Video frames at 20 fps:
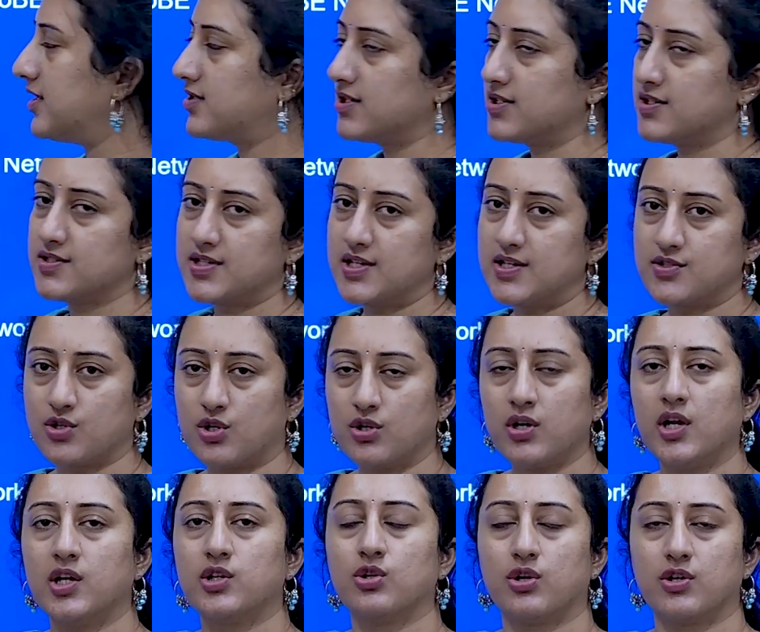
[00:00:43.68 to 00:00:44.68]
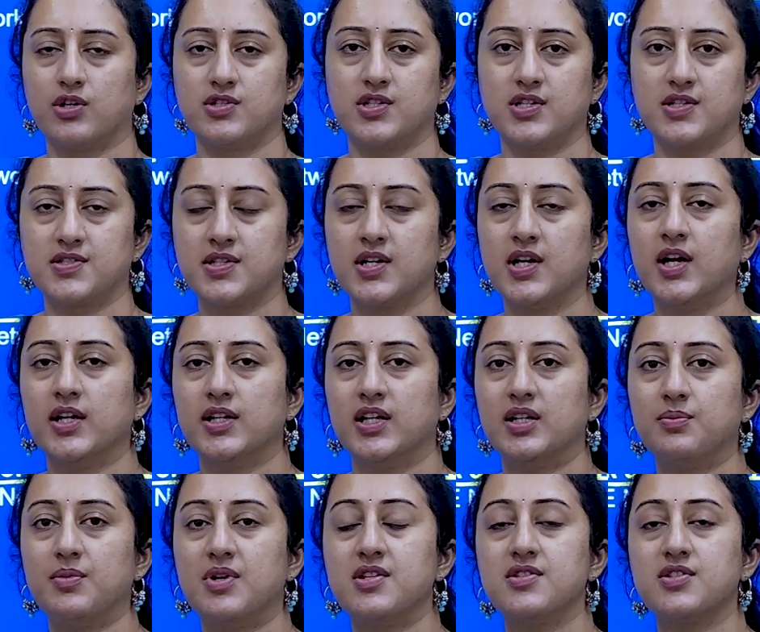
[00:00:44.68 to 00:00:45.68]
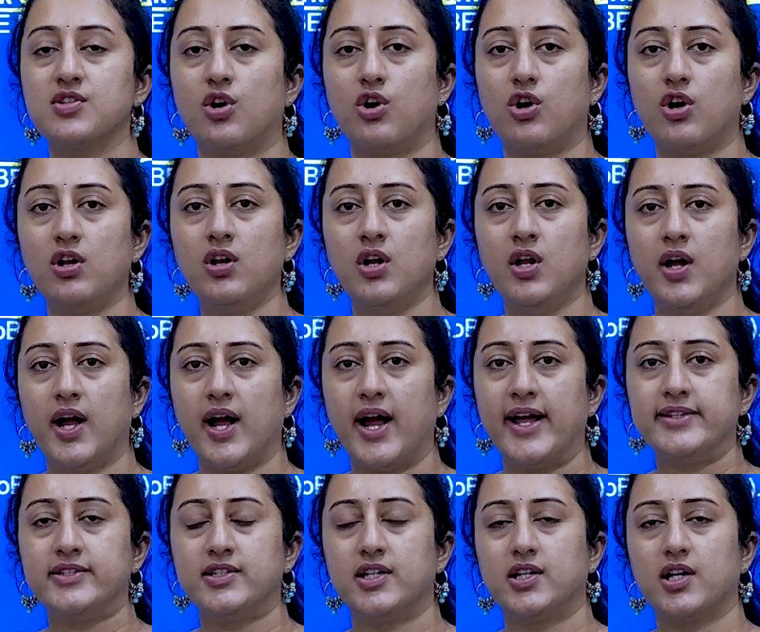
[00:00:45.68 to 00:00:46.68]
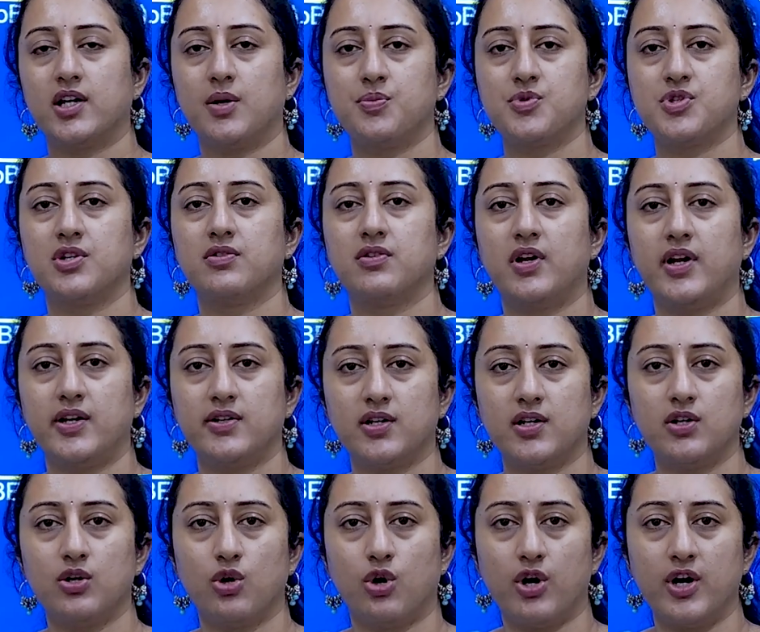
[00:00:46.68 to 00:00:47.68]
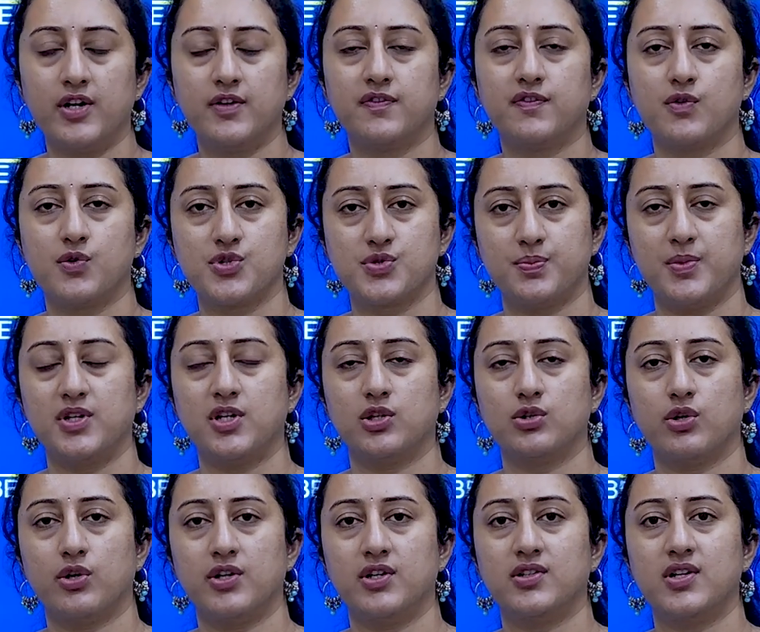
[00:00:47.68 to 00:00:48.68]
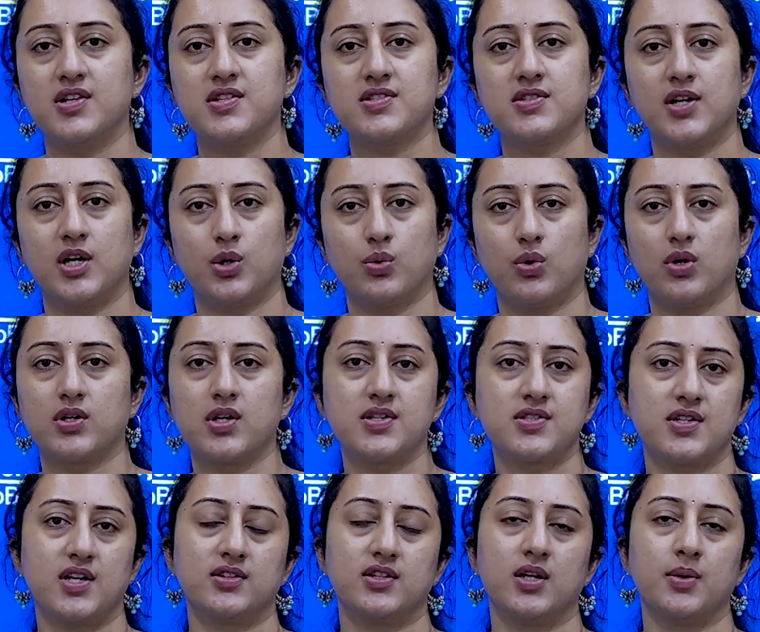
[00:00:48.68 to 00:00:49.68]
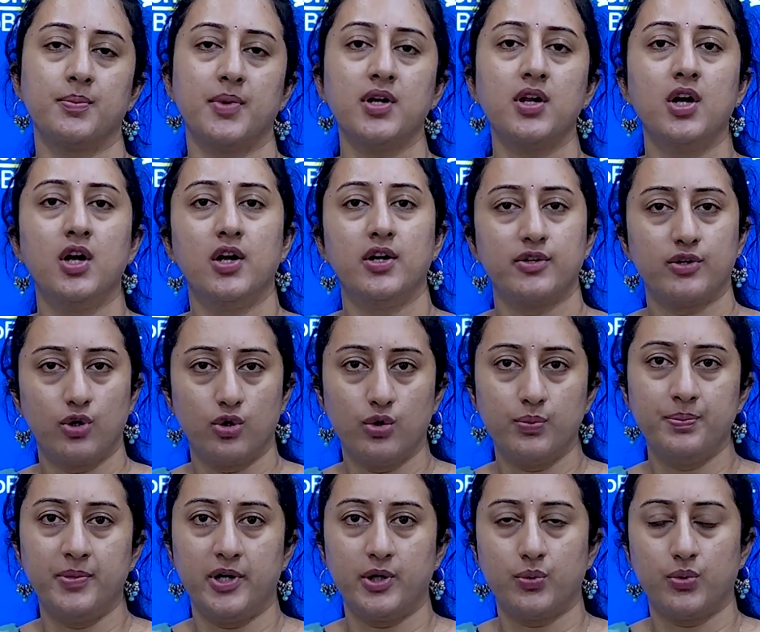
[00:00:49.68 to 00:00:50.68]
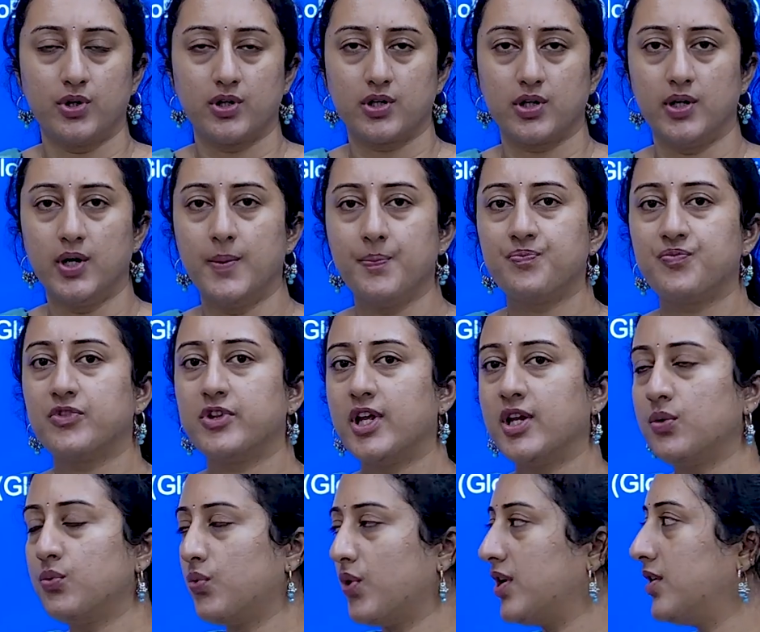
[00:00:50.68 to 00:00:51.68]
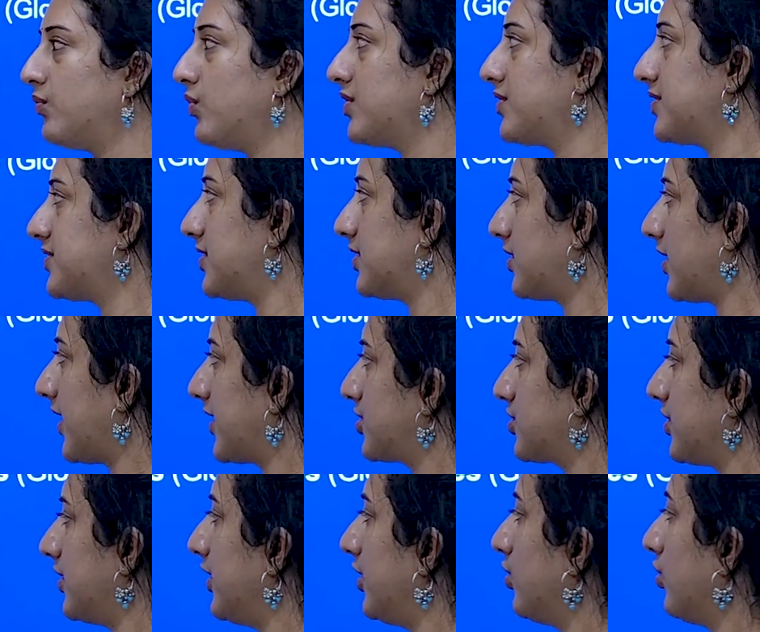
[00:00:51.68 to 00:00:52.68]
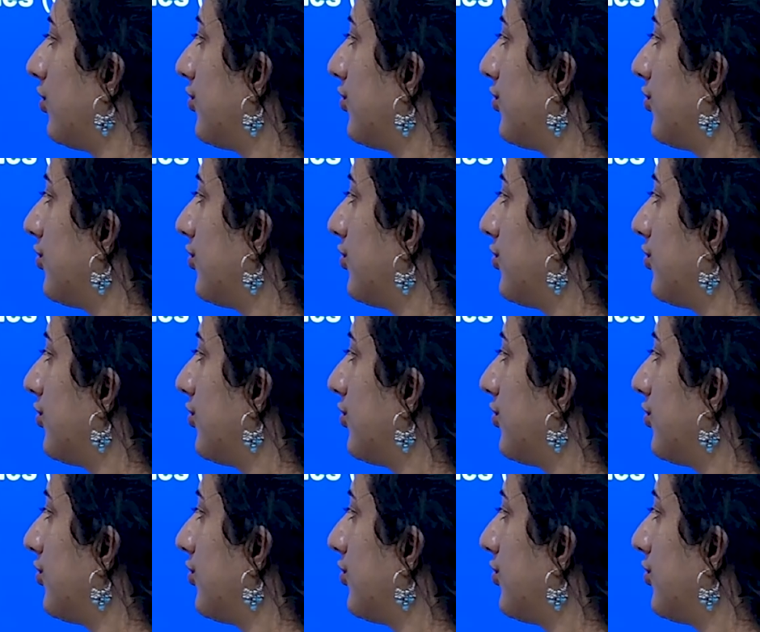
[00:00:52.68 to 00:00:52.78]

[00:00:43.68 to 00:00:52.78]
Agencies or Authorities. That means all anti-corruption related law enforcement authorities network is nothing but Globe Network. Then when was it actually